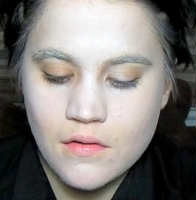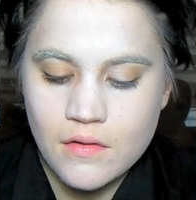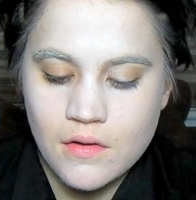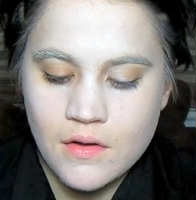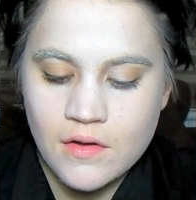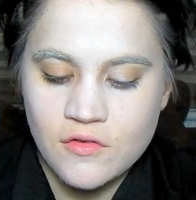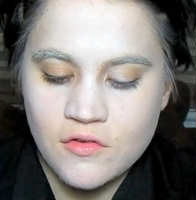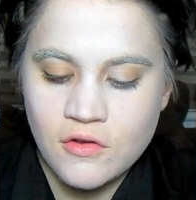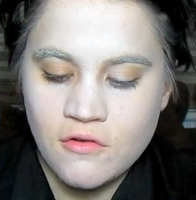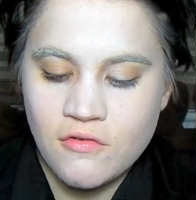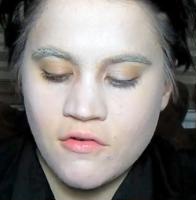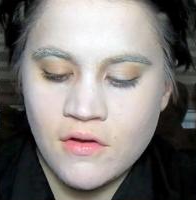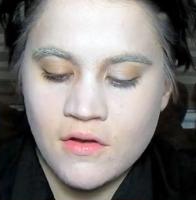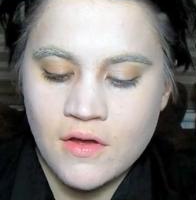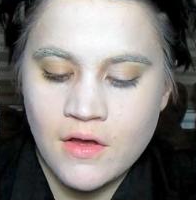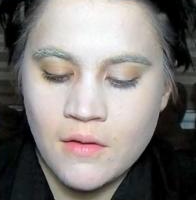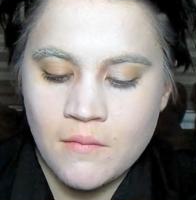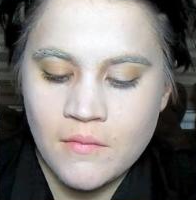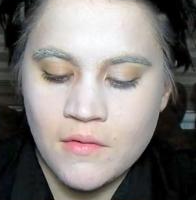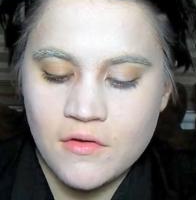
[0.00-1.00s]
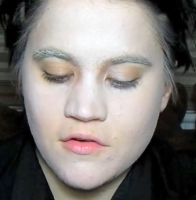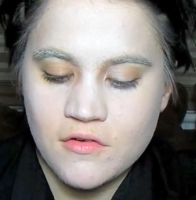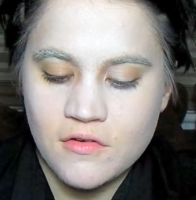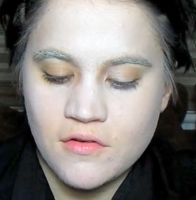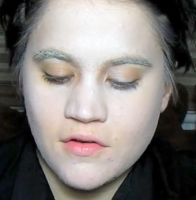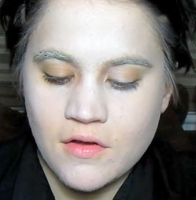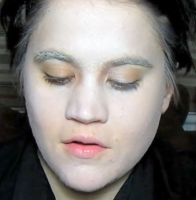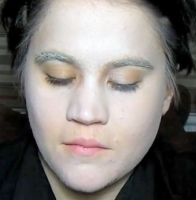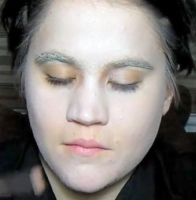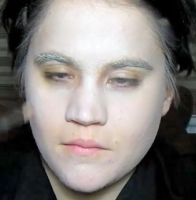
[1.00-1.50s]
239,
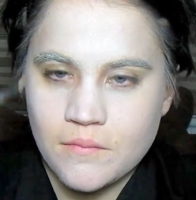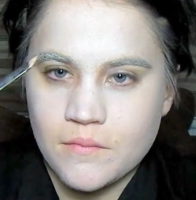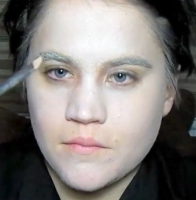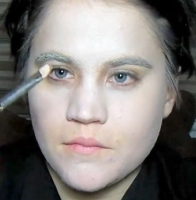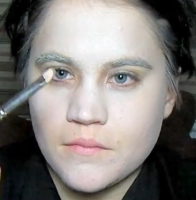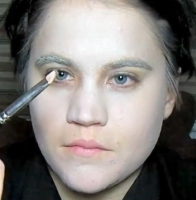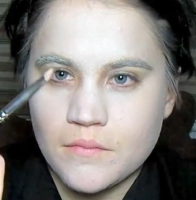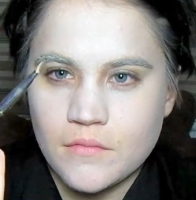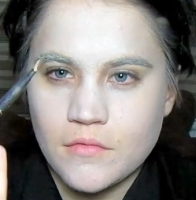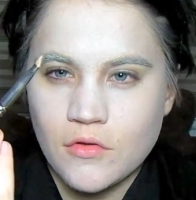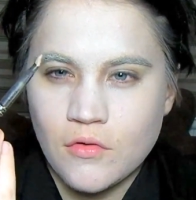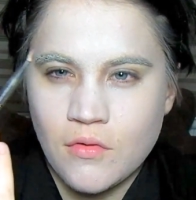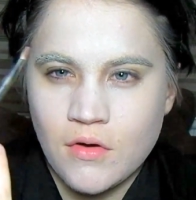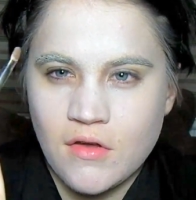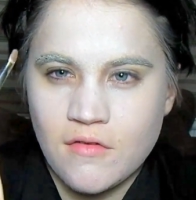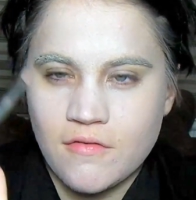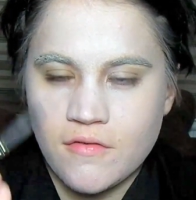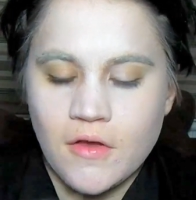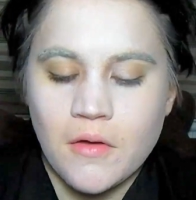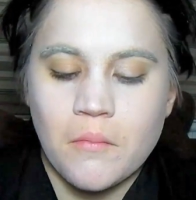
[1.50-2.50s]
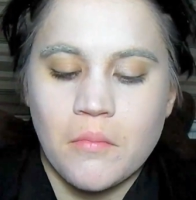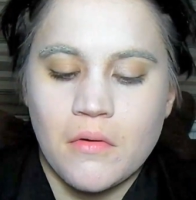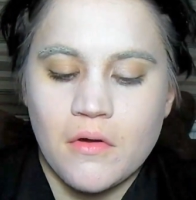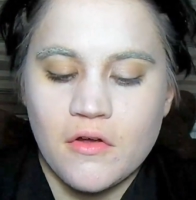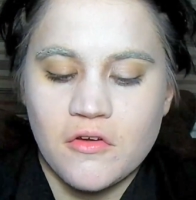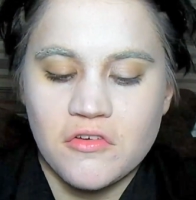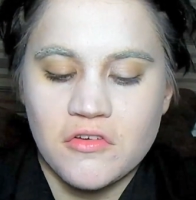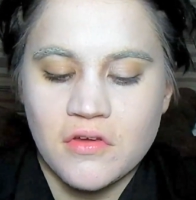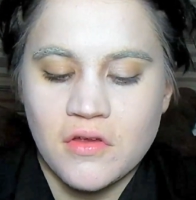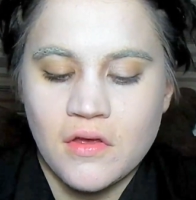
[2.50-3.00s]
which is quite a thick
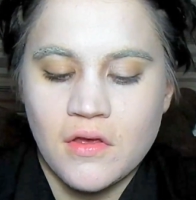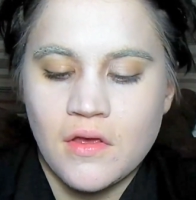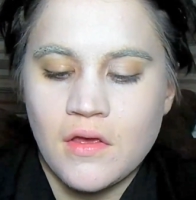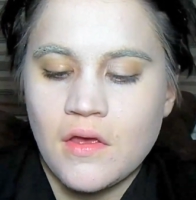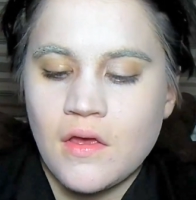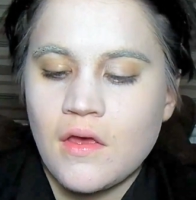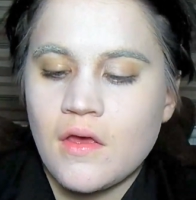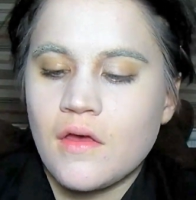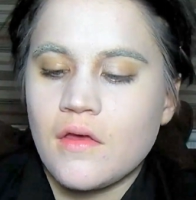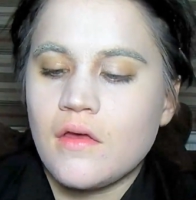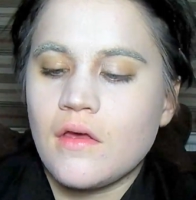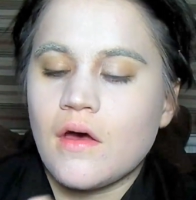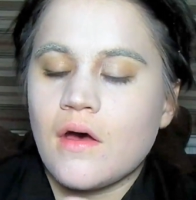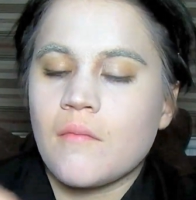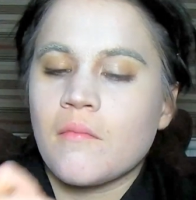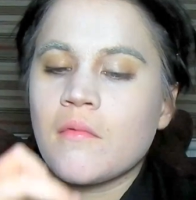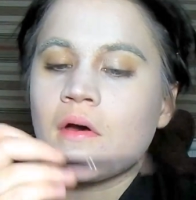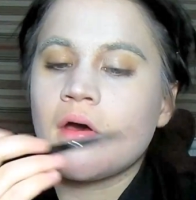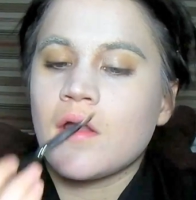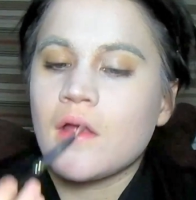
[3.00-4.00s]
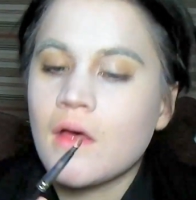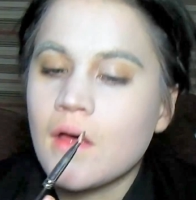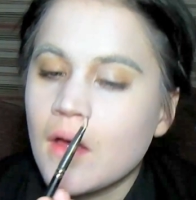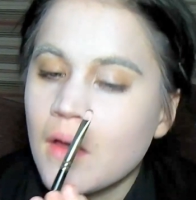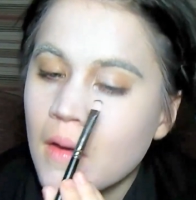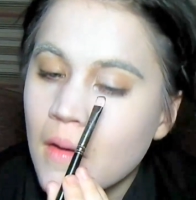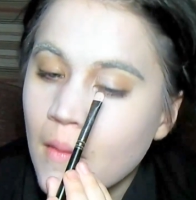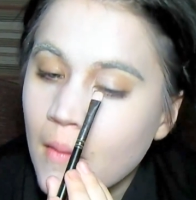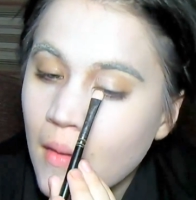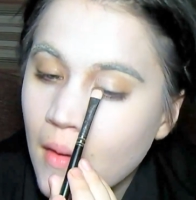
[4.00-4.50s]
brush. I'm going to
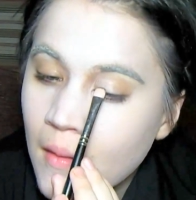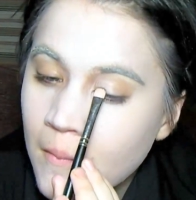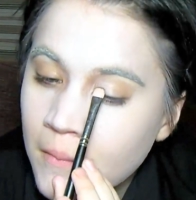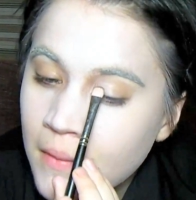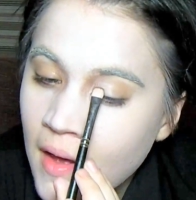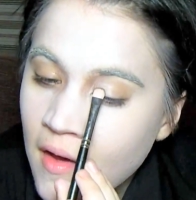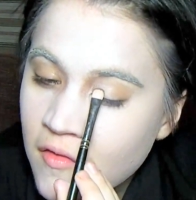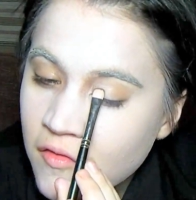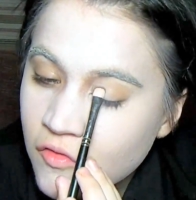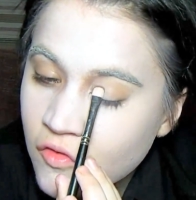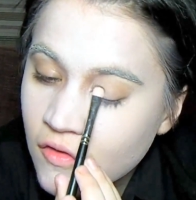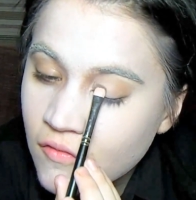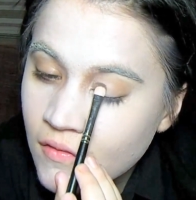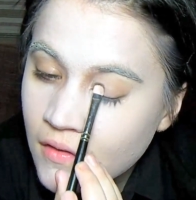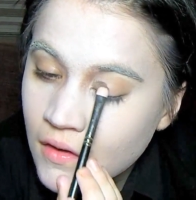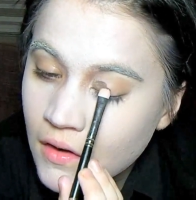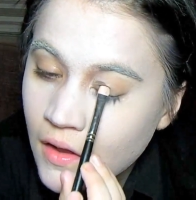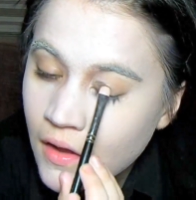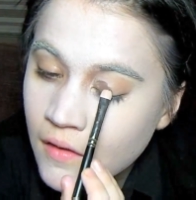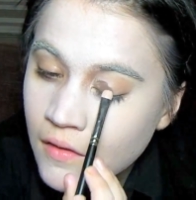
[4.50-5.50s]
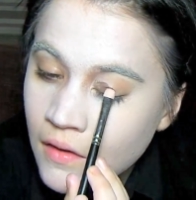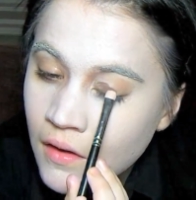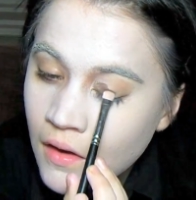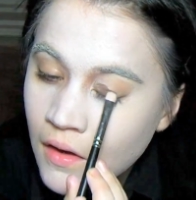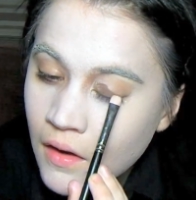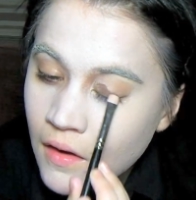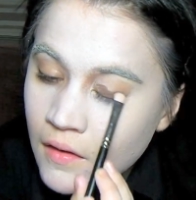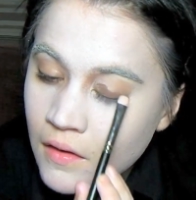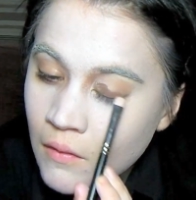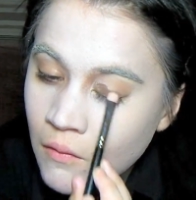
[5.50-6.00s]
apply this to the lid.
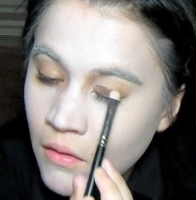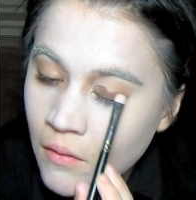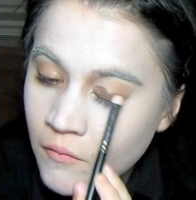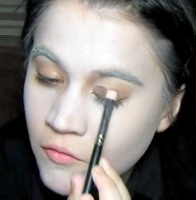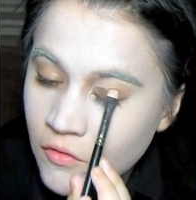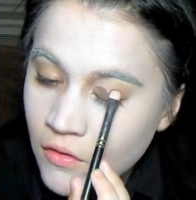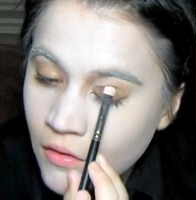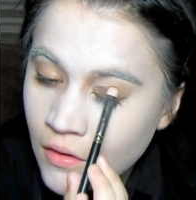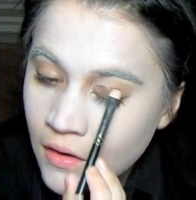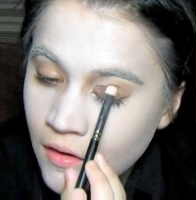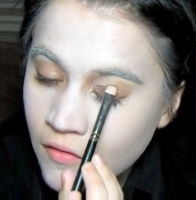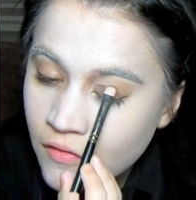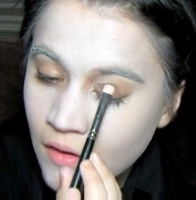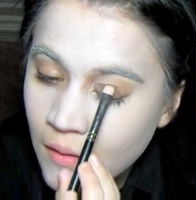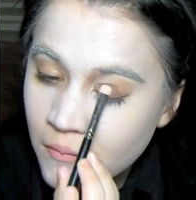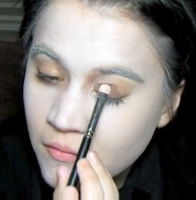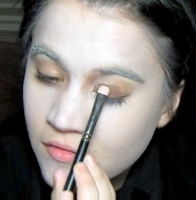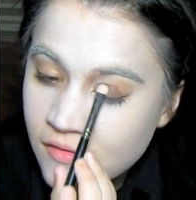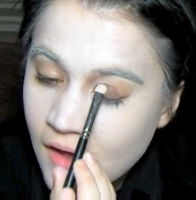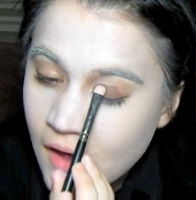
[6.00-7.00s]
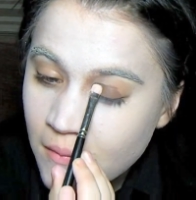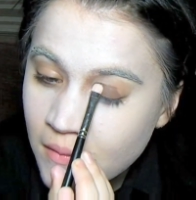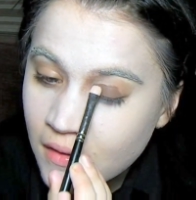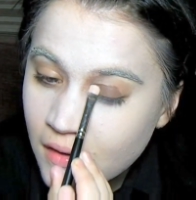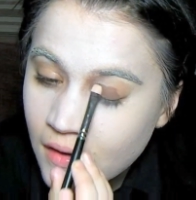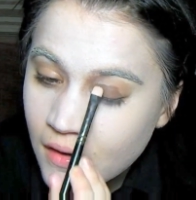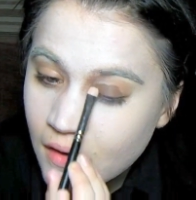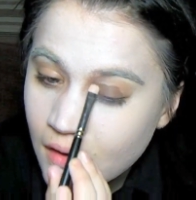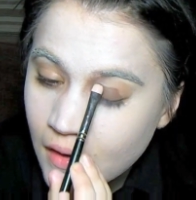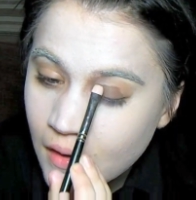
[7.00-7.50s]
Now what I'm doing is I'm
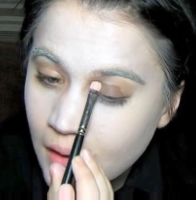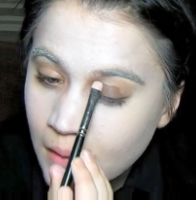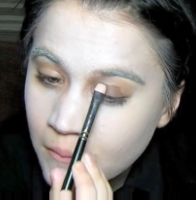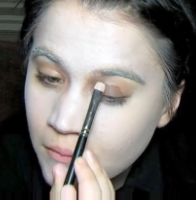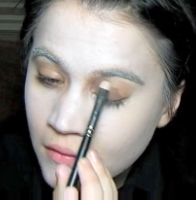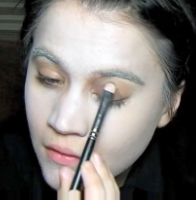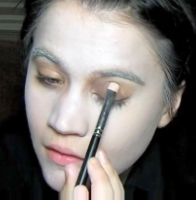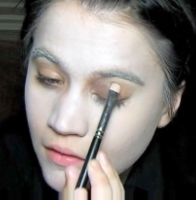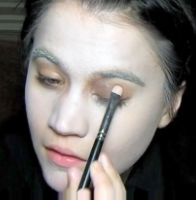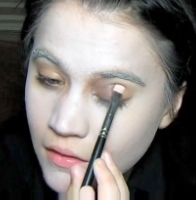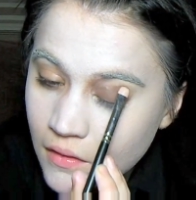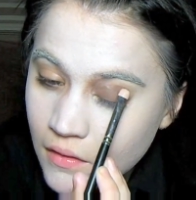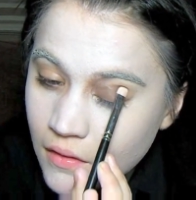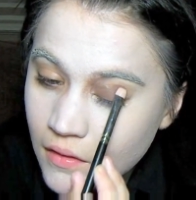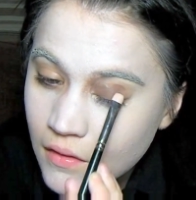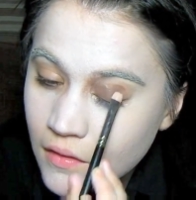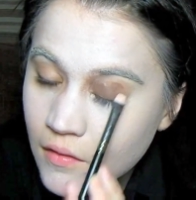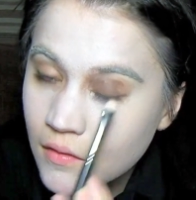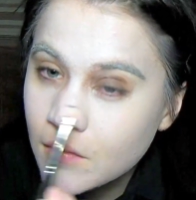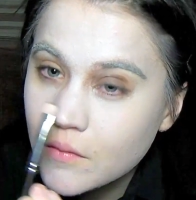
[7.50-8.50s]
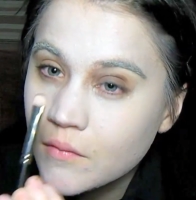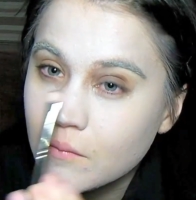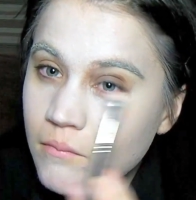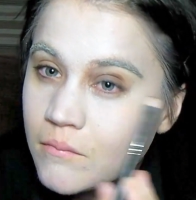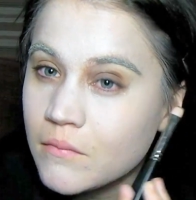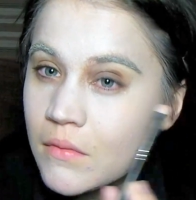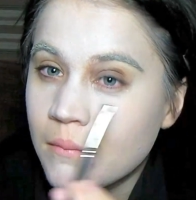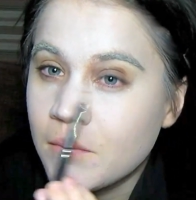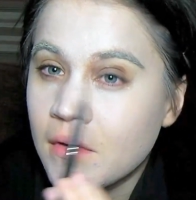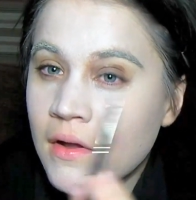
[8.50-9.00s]
dabbing it, I'm not
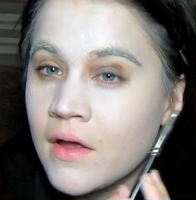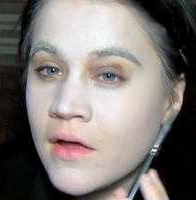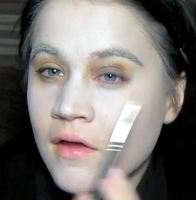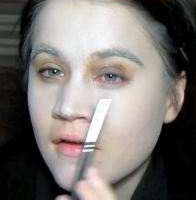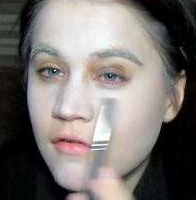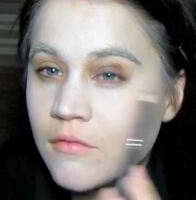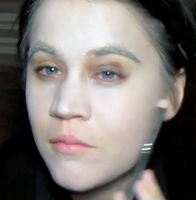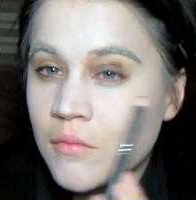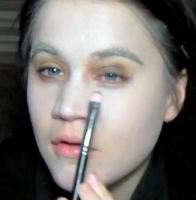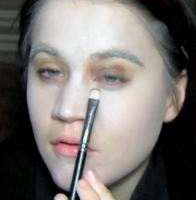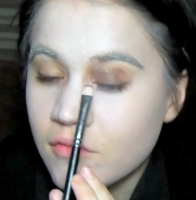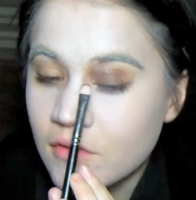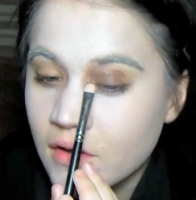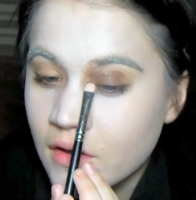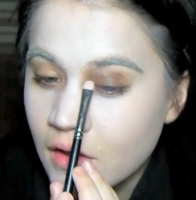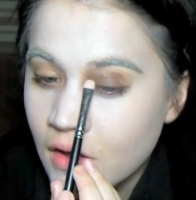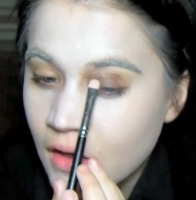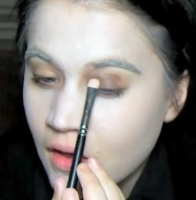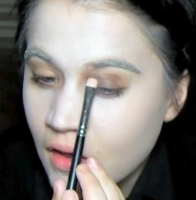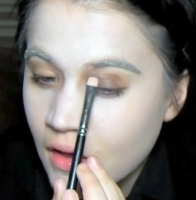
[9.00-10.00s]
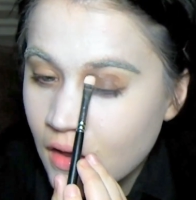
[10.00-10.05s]
applying it smoothly.